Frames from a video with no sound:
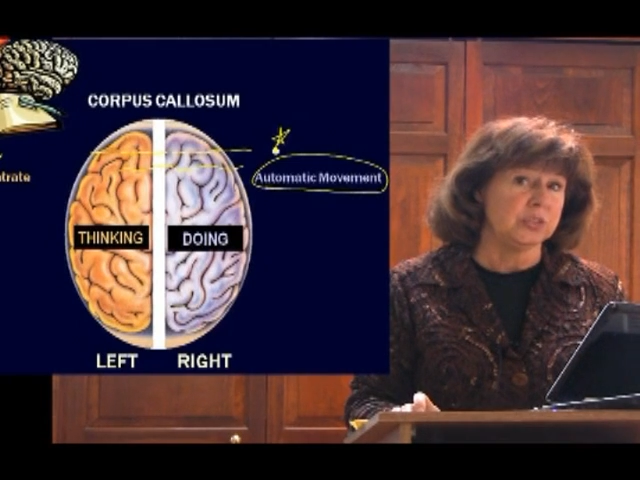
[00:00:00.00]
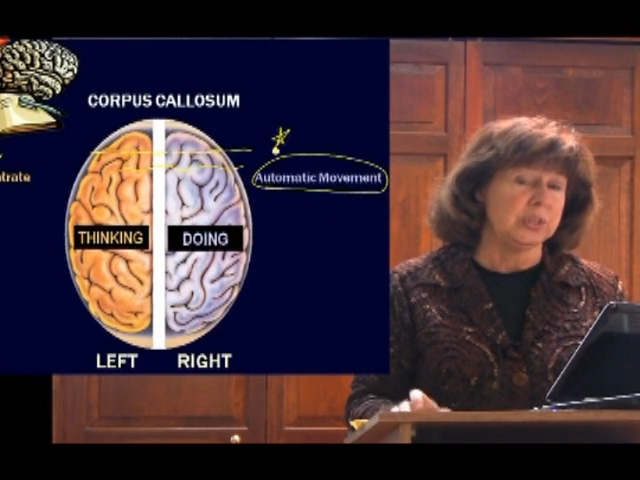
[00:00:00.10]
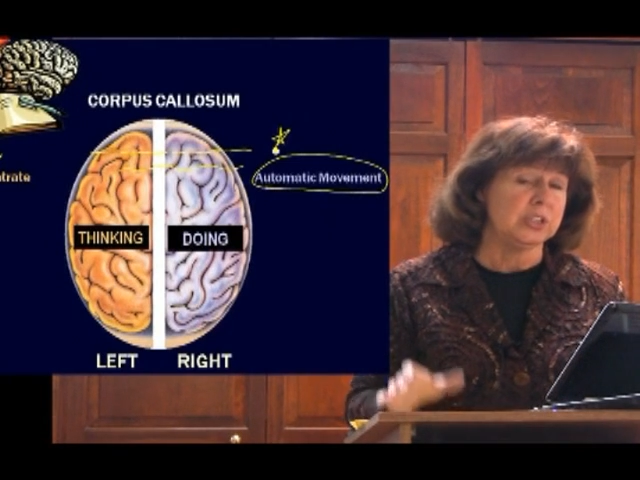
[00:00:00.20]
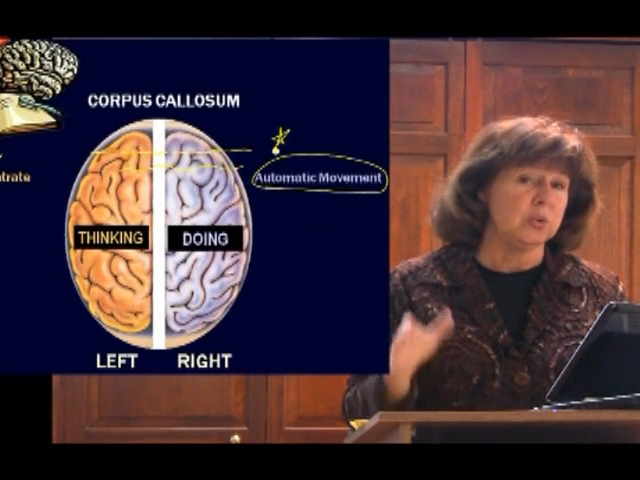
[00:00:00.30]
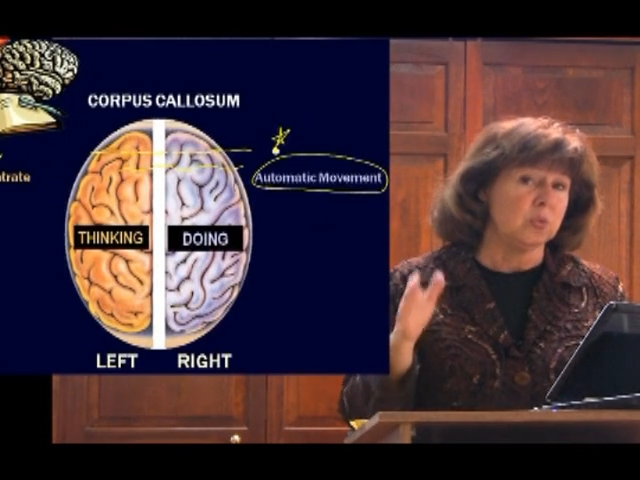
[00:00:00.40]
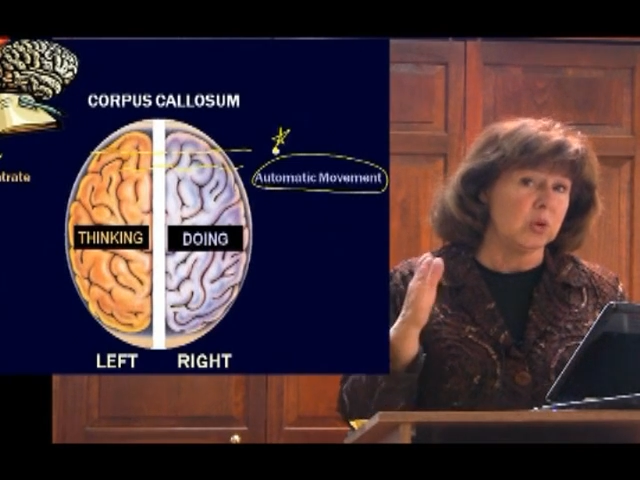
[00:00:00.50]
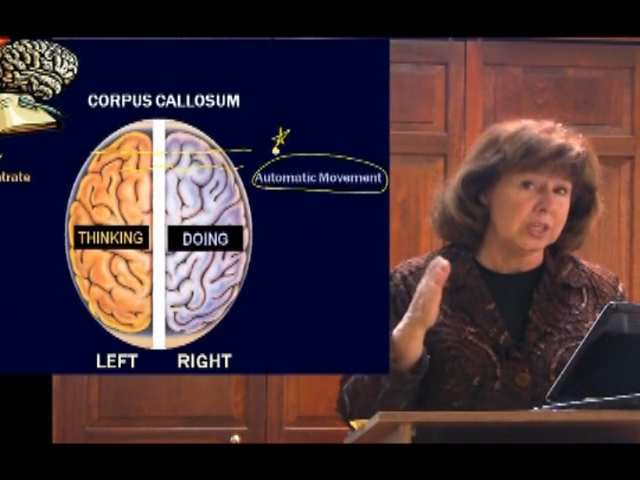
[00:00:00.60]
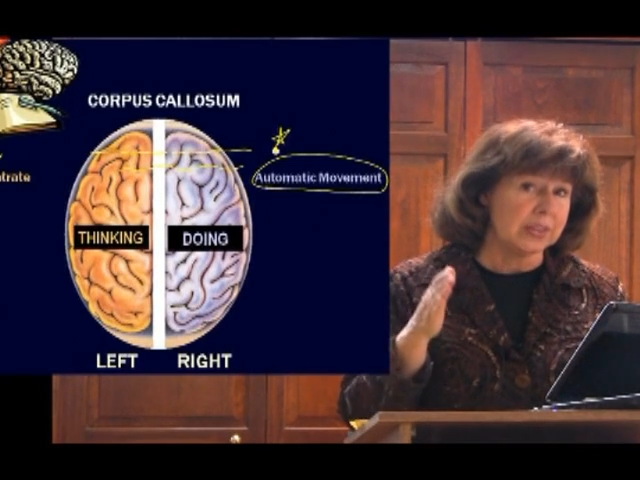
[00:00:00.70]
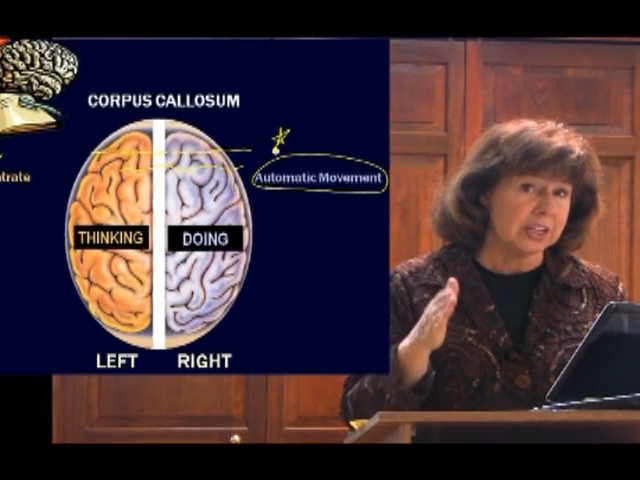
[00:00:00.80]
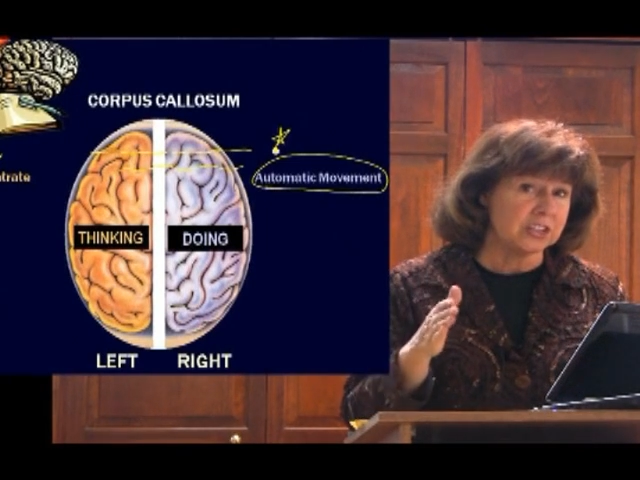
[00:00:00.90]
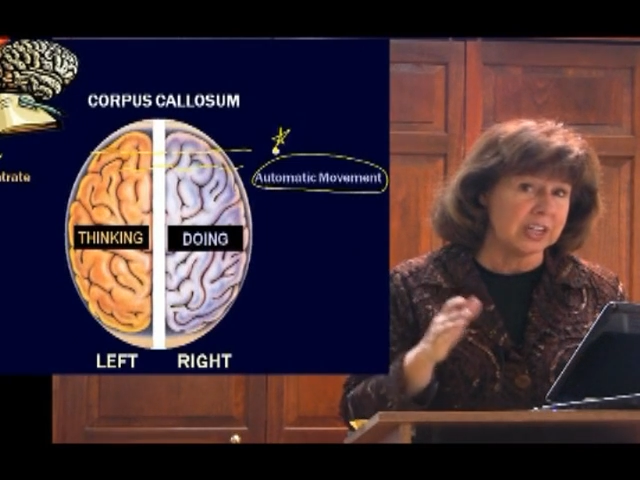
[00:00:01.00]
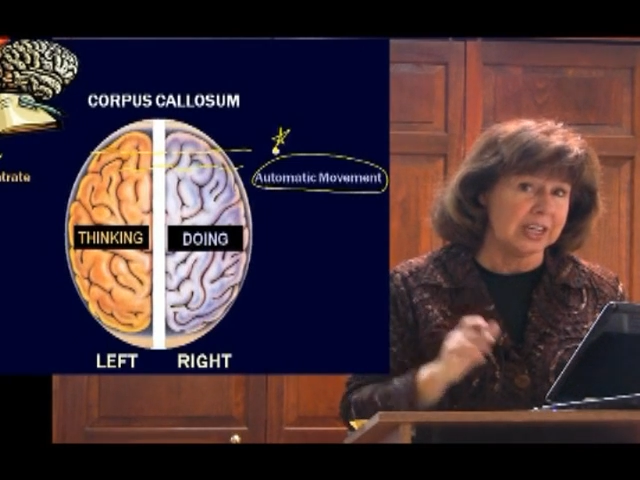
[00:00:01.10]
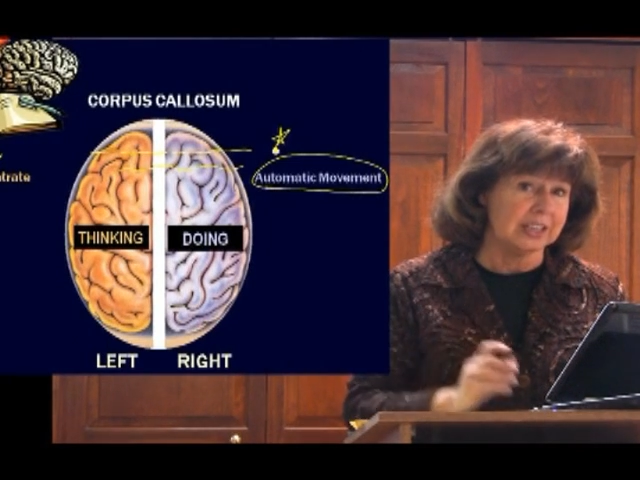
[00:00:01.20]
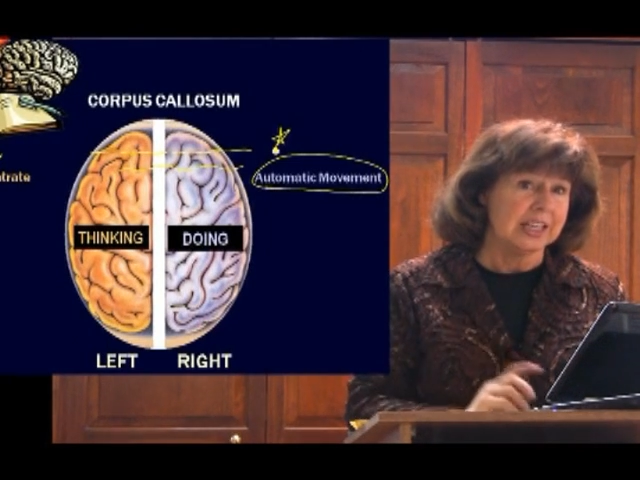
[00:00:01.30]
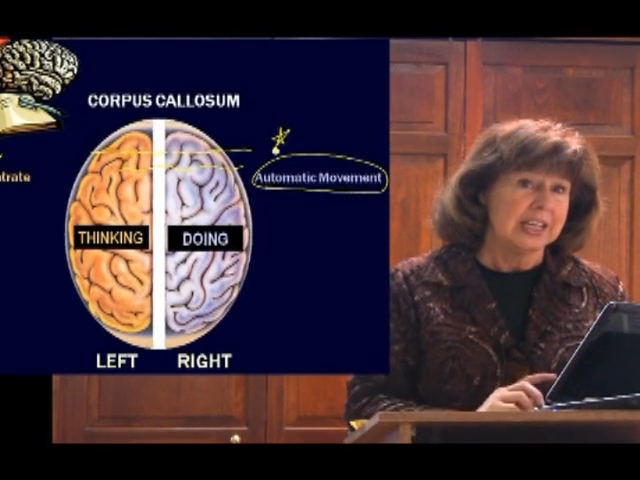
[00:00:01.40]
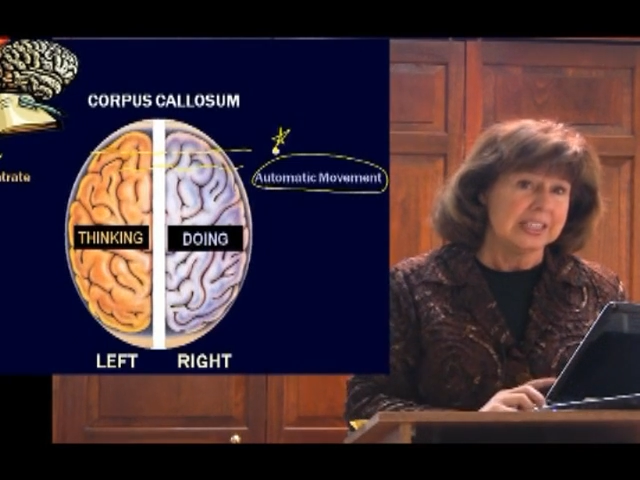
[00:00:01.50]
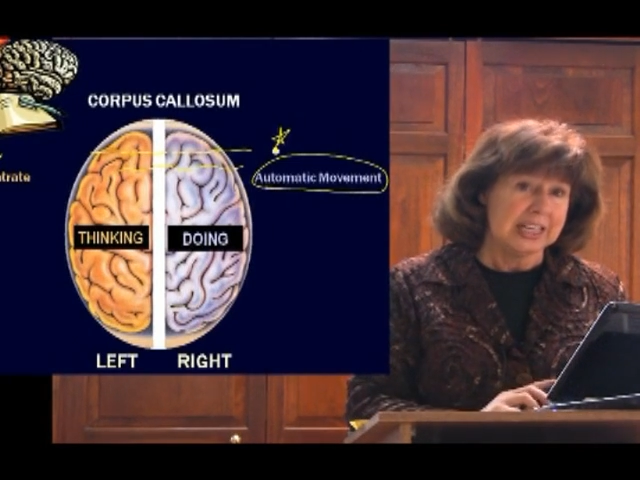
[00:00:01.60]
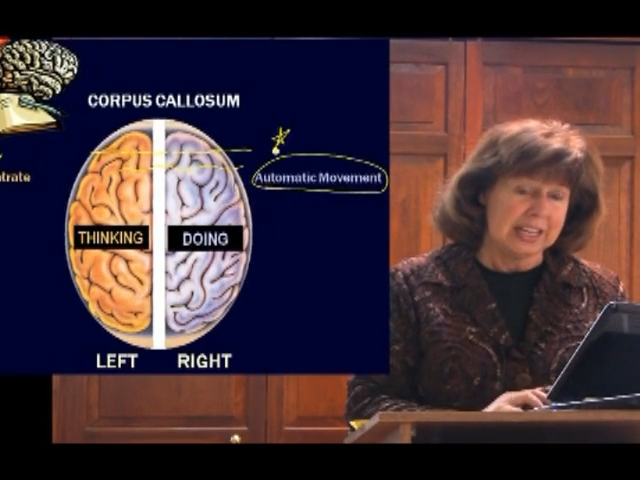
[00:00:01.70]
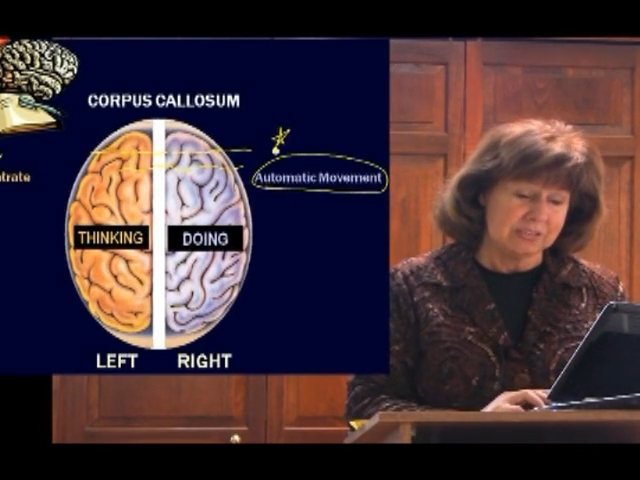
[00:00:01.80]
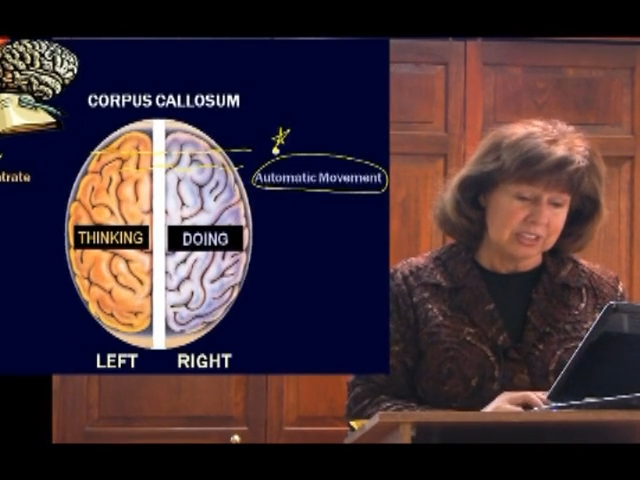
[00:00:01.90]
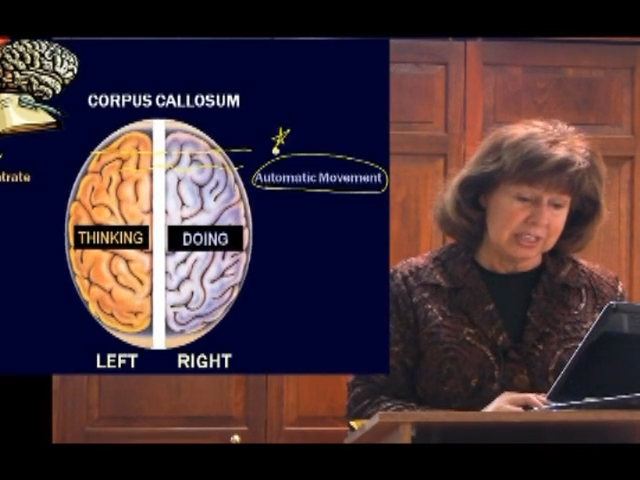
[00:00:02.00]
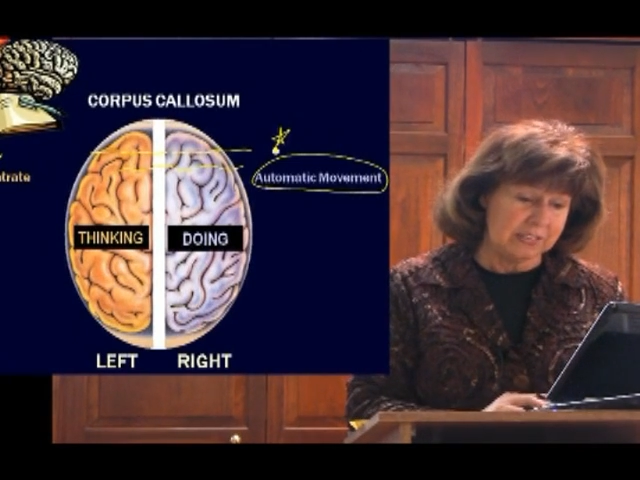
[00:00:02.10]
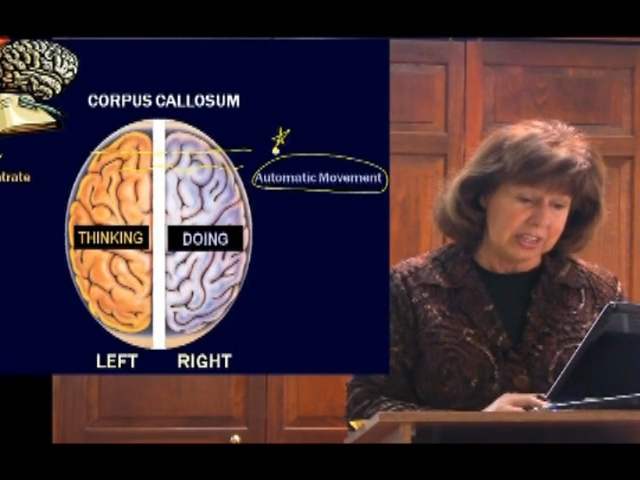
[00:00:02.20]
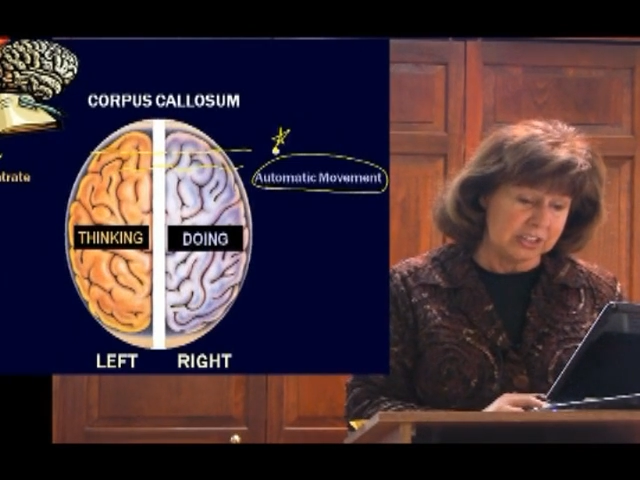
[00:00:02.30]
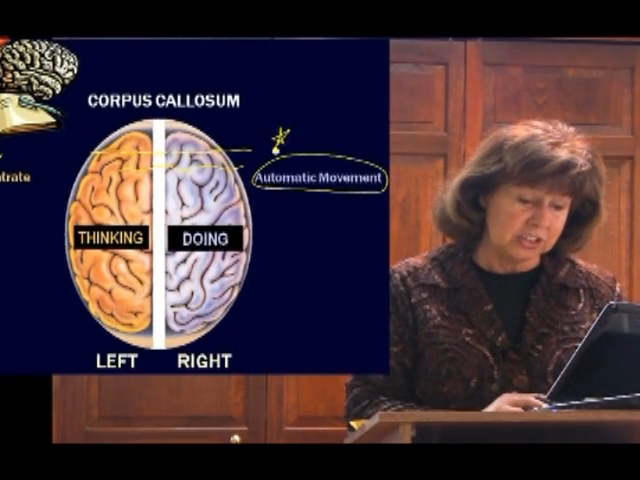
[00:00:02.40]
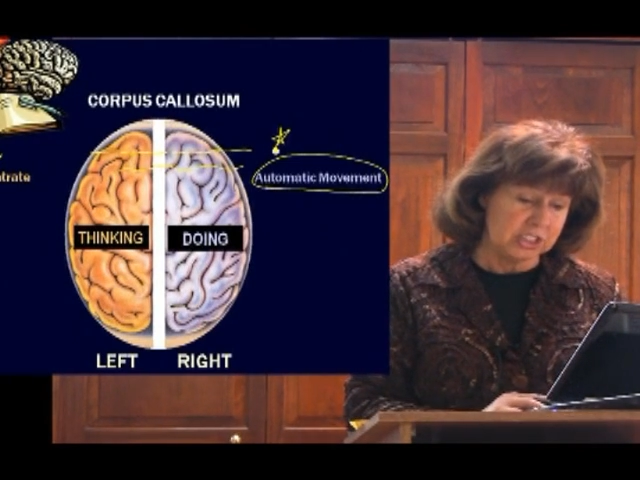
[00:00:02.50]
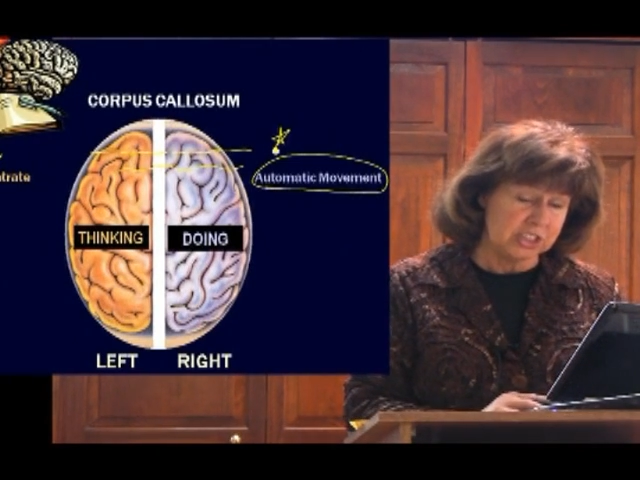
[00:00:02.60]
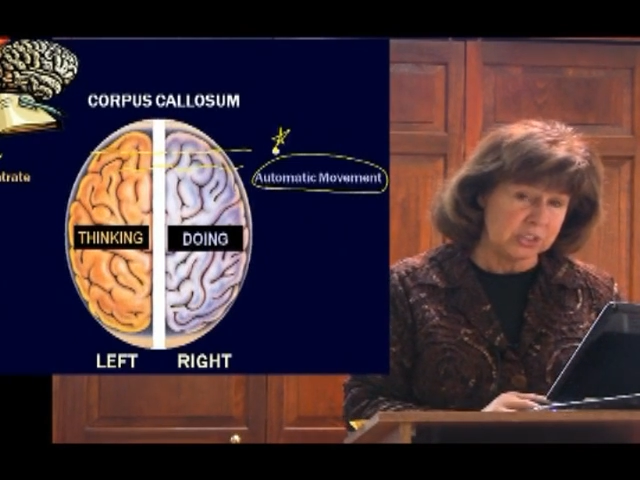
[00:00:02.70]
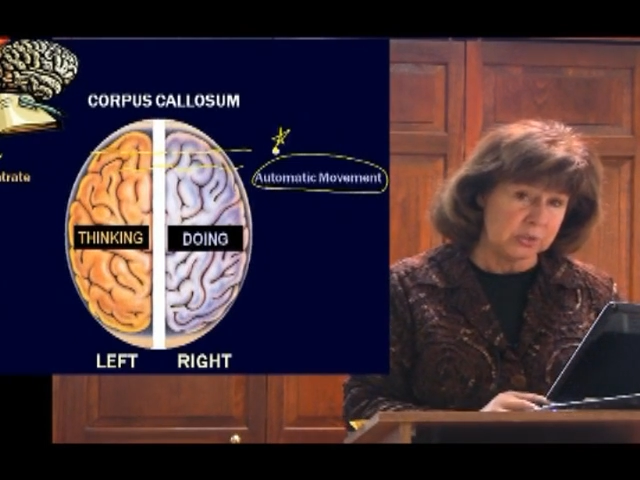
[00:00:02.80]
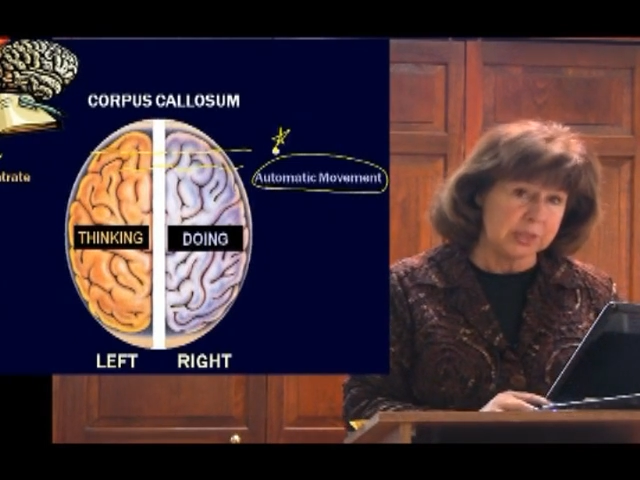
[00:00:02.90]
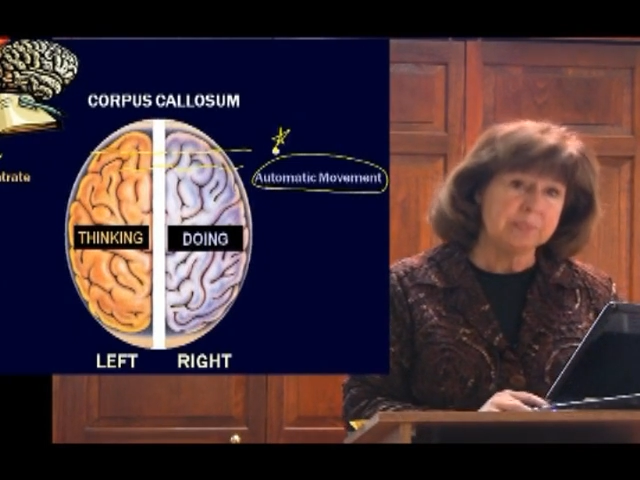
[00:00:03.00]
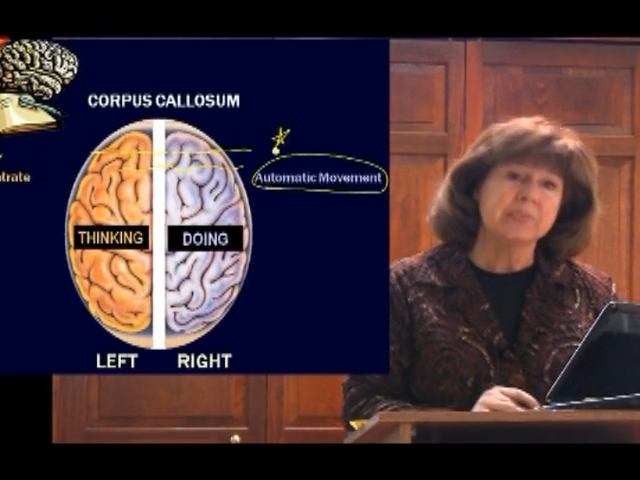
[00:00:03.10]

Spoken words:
We don't want that child to have to give energy to it.